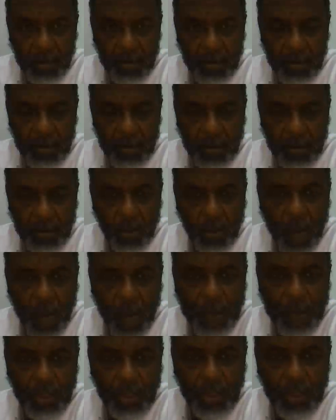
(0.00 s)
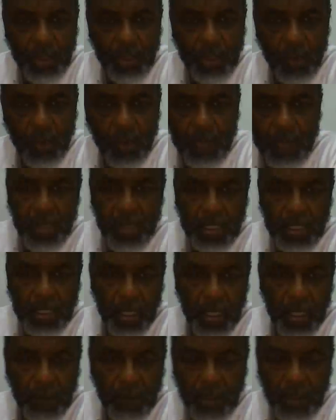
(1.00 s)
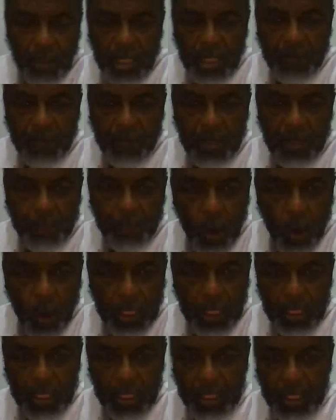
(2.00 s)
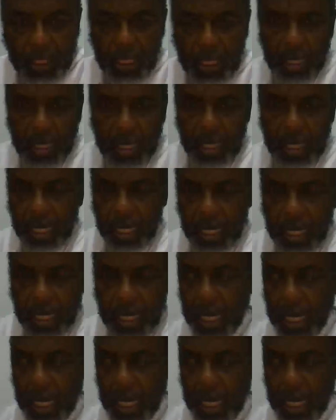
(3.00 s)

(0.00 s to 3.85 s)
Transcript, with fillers: So why would you want to put dirty stuff or stuff that's poisonous in your